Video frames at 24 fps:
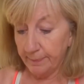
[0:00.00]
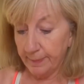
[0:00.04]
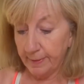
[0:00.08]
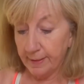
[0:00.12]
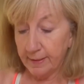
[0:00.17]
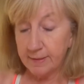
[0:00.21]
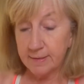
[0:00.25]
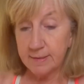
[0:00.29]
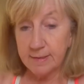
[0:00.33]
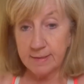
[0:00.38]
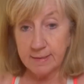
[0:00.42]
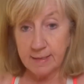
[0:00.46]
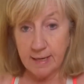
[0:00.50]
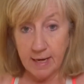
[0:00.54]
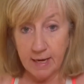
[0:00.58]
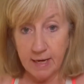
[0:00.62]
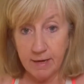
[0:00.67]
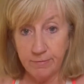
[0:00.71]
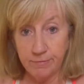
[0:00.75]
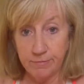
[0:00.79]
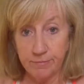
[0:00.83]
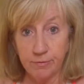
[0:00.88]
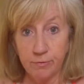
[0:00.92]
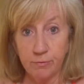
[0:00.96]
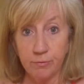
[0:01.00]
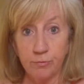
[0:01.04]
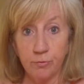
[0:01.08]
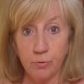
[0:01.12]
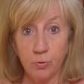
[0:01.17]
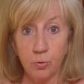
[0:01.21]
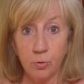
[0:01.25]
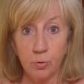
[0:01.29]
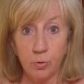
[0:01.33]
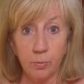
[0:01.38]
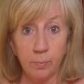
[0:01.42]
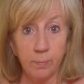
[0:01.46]
safe
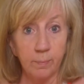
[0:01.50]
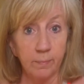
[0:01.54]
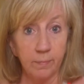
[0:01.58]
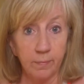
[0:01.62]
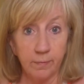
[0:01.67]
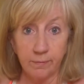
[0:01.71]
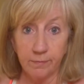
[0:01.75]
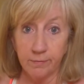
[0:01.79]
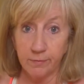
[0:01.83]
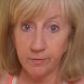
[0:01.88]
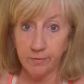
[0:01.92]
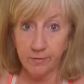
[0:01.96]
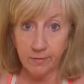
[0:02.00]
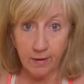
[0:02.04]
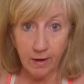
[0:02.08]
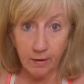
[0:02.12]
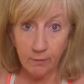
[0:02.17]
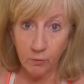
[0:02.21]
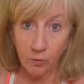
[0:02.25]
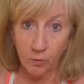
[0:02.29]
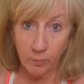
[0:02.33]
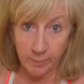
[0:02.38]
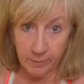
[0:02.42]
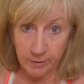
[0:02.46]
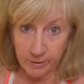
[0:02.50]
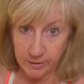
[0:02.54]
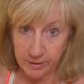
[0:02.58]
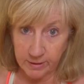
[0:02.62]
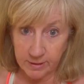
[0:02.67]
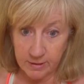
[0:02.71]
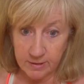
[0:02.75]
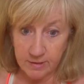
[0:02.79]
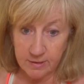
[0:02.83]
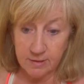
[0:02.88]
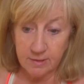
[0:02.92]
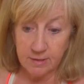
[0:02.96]
for several
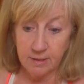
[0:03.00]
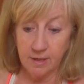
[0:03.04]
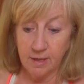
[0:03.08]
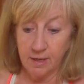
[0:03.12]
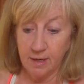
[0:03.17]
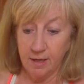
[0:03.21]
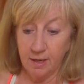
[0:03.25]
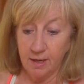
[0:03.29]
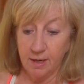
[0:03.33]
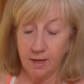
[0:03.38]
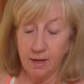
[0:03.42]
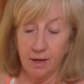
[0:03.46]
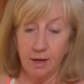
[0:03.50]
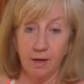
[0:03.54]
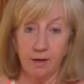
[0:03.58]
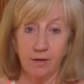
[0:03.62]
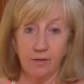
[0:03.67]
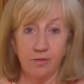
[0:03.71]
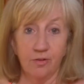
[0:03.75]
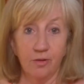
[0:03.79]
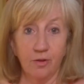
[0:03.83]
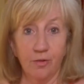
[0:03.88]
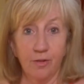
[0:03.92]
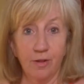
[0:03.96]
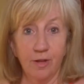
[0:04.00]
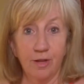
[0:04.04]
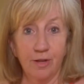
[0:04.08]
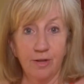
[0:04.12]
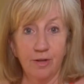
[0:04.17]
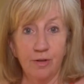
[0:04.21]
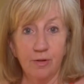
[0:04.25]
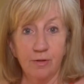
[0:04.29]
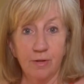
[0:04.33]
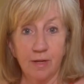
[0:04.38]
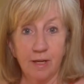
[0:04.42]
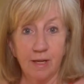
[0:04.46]
months so that
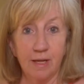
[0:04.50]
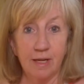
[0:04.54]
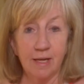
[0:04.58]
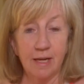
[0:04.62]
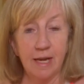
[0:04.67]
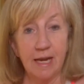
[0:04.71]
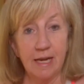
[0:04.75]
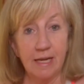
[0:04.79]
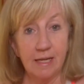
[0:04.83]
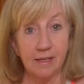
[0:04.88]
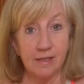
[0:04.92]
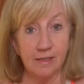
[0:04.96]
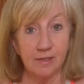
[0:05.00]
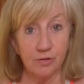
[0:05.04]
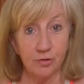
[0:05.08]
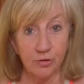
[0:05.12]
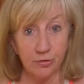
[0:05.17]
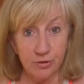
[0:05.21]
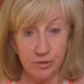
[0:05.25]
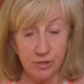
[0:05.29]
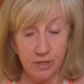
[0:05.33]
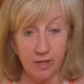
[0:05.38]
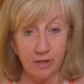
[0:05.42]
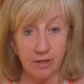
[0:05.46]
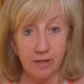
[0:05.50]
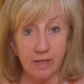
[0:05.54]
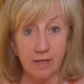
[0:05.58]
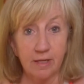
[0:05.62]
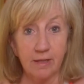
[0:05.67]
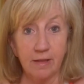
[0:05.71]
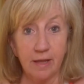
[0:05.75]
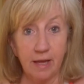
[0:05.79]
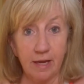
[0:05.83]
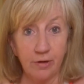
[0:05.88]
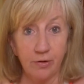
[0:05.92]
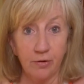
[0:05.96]
you can eat your jelly
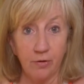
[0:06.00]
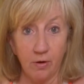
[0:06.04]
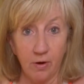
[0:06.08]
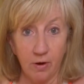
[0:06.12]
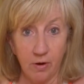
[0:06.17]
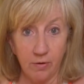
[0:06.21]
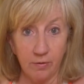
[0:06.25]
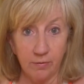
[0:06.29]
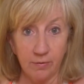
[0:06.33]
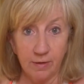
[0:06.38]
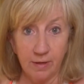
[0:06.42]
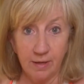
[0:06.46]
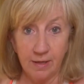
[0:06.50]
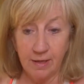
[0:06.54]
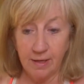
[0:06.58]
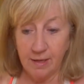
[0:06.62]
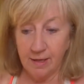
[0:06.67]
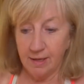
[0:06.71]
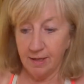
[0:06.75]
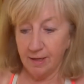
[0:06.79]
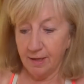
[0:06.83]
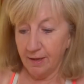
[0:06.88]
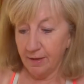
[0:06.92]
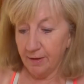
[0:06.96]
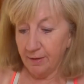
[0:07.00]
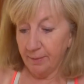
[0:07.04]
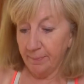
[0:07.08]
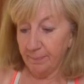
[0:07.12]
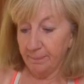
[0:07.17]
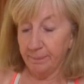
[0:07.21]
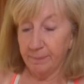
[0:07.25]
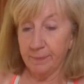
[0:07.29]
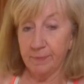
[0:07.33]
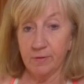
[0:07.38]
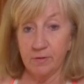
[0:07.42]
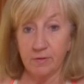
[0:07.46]
later on.
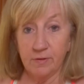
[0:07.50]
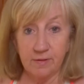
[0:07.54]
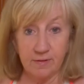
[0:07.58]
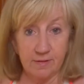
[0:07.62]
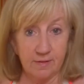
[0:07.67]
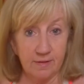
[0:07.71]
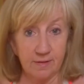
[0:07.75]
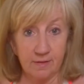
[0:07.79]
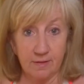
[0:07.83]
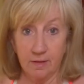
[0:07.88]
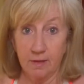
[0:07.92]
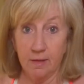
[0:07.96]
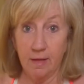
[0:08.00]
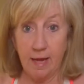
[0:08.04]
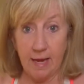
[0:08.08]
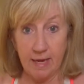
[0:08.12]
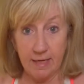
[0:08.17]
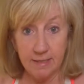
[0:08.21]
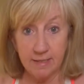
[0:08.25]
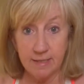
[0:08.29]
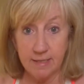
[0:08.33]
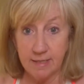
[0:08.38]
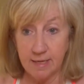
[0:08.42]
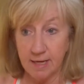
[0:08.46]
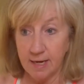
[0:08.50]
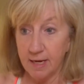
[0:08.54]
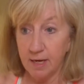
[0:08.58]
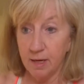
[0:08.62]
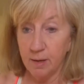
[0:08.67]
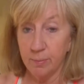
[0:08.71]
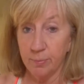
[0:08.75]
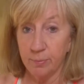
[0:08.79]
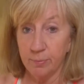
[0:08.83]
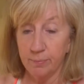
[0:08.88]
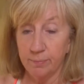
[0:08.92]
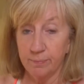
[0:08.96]
This is the last
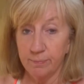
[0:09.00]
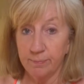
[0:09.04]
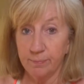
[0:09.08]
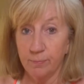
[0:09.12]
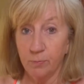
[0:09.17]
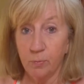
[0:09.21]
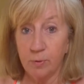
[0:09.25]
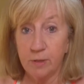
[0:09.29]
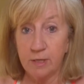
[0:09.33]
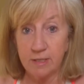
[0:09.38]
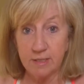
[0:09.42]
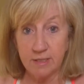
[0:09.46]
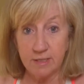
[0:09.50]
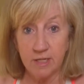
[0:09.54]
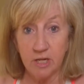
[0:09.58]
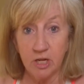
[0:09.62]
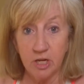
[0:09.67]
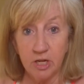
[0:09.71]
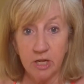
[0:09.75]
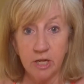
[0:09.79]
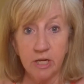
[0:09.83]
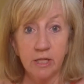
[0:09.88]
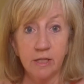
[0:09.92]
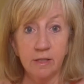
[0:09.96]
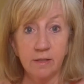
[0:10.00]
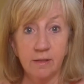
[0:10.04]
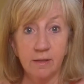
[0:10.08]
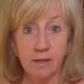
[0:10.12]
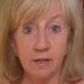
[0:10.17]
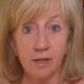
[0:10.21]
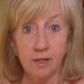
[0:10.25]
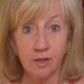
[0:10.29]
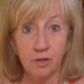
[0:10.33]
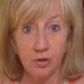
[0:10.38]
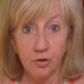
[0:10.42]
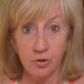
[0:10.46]
step. When it's done,
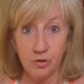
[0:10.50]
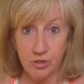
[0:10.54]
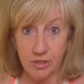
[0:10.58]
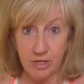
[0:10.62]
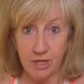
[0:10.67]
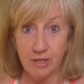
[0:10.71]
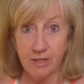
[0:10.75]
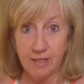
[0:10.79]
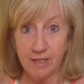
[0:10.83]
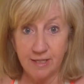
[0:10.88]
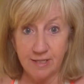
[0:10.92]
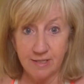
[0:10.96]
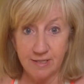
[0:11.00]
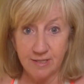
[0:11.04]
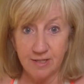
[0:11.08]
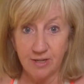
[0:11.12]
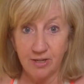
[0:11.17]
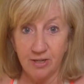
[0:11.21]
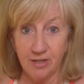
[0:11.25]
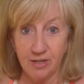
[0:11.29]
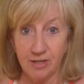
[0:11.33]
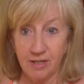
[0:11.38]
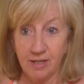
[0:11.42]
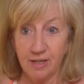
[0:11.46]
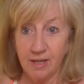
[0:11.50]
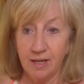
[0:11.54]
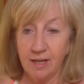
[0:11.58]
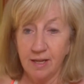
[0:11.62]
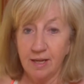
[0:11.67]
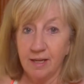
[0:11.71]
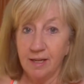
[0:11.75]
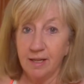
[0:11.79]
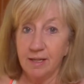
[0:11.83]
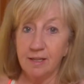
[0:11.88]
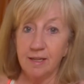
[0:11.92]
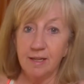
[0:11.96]
your jelly is done.
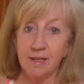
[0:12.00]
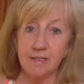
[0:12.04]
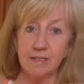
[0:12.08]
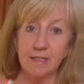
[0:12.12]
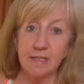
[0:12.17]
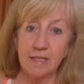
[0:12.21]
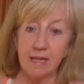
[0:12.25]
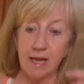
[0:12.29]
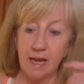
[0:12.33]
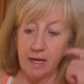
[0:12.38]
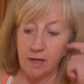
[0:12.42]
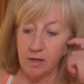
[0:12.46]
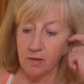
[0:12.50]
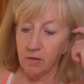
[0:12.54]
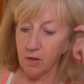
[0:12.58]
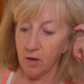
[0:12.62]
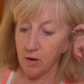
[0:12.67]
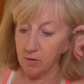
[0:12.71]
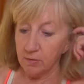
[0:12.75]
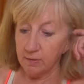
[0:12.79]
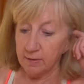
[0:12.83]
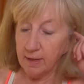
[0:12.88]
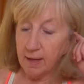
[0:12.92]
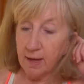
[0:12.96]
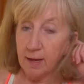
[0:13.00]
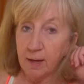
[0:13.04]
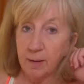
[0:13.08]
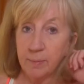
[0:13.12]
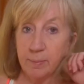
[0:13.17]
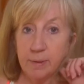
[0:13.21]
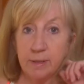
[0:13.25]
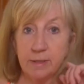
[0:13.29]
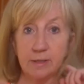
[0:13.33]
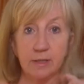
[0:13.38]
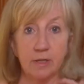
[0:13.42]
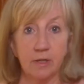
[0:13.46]
It doesn't take a long time,
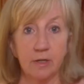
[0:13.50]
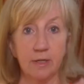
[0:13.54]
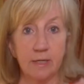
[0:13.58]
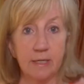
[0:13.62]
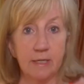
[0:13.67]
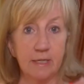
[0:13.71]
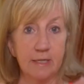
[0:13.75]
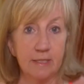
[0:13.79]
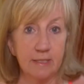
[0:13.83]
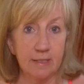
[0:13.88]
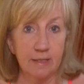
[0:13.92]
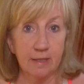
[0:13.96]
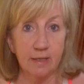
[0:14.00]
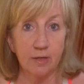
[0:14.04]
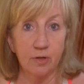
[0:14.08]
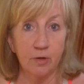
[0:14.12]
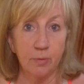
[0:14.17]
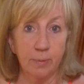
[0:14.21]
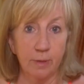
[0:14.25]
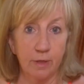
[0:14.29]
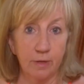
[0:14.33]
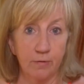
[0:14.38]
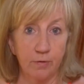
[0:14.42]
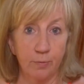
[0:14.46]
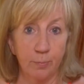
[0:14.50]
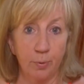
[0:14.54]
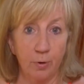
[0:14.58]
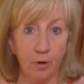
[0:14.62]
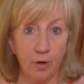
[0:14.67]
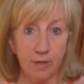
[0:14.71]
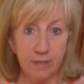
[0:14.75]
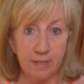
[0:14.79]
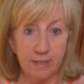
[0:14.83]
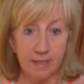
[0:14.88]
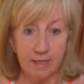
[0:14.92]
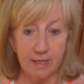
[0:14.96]
but it is a little bit of a
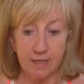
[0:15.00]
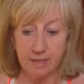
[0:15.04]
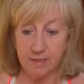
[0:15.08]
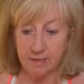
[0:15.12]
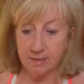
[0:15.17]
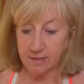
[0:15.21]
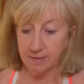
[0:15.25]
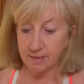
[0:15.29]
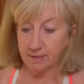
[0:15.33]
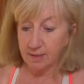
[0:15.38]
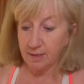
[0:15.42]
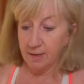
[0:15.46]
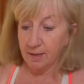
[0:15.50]
process.